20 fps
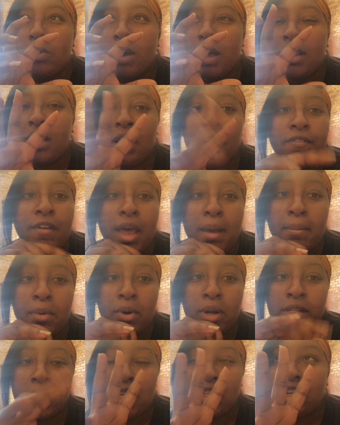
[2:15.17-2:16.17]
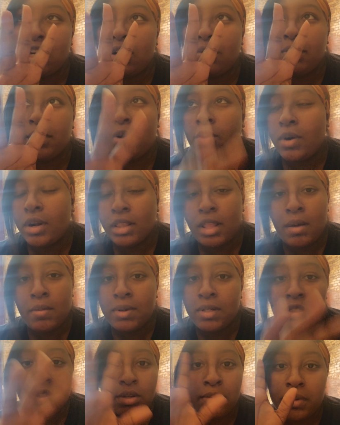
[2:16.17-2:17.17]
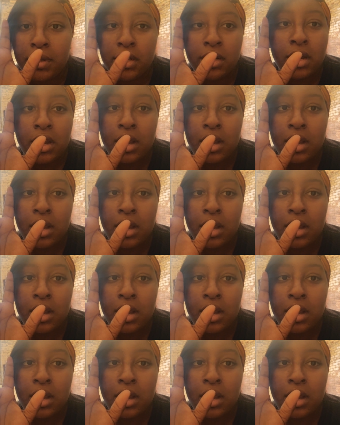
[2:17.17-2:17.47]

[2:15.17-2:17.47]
I think, Fat Boys. I shouldn't have recorded that one too. But